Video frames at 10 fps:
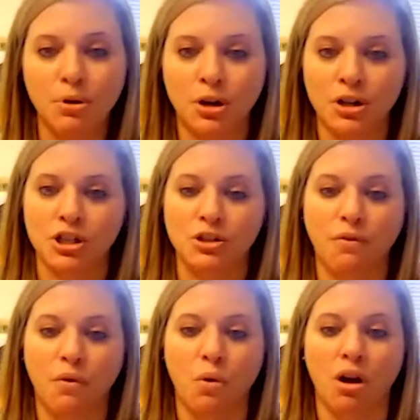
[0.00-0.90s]
push
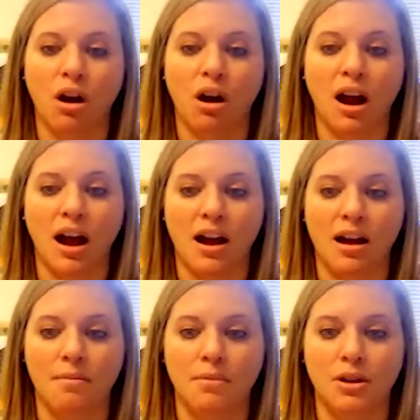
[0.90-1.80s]
for
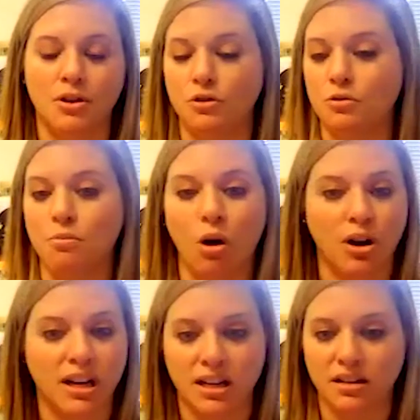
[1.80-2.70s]
new
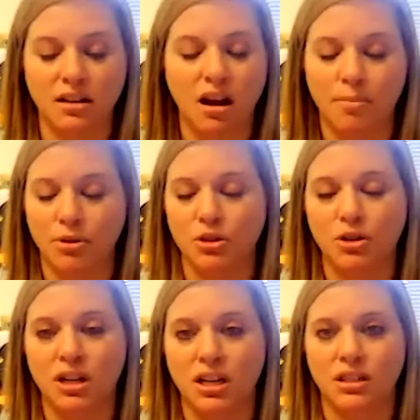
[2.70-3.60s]
market
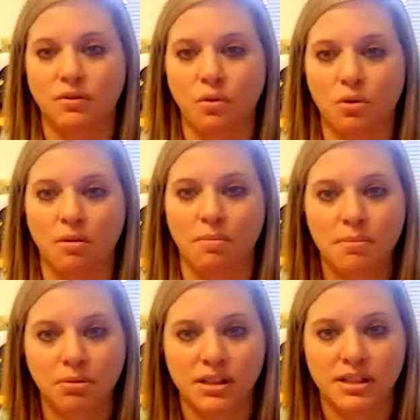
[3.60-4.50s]
opportunities for
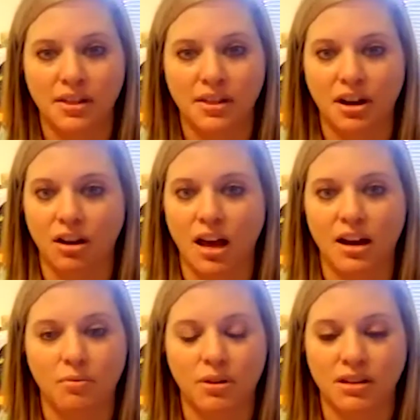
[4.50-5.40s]
people in South
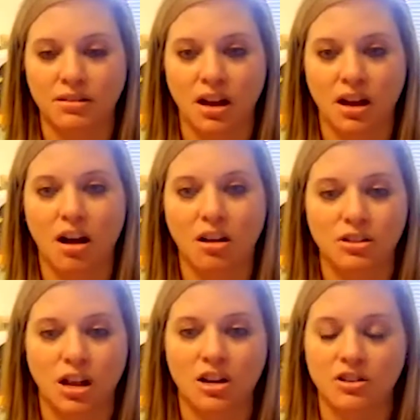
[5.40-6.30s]
Carolina. We saw an
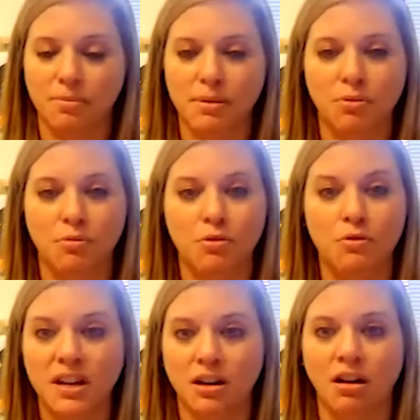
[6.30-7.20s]
onslaught of people
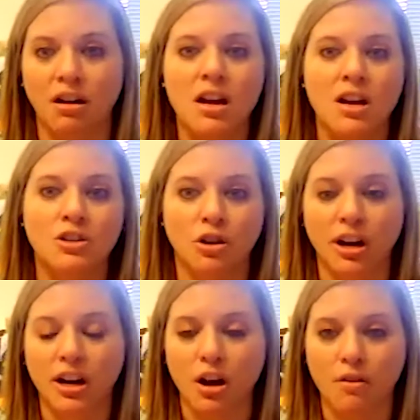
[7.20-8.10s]
move here
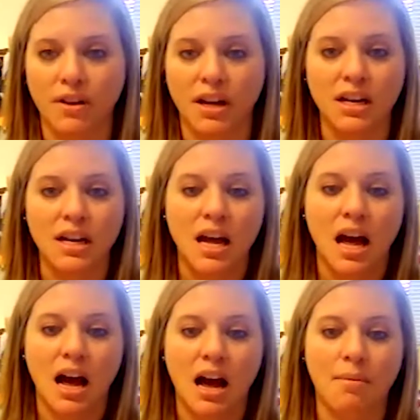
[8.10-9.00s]
during COVID.
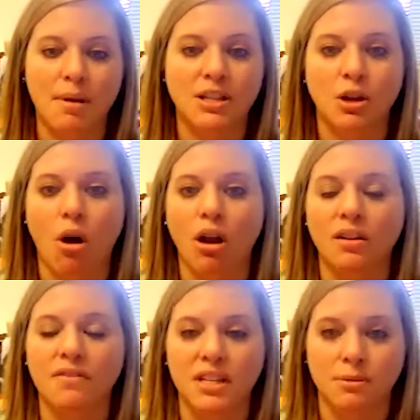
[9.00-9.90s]
And so
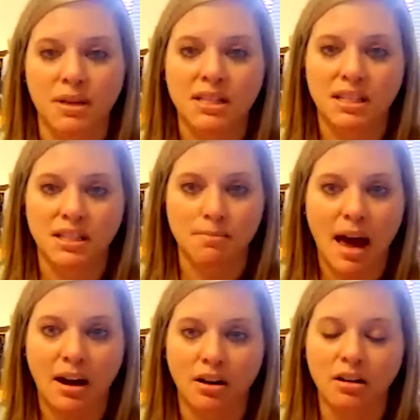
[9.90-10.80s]
all of these pieces
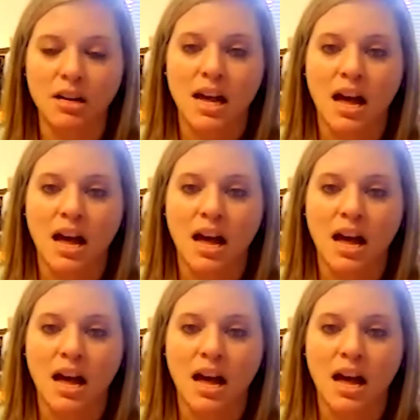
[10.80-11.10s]
matter.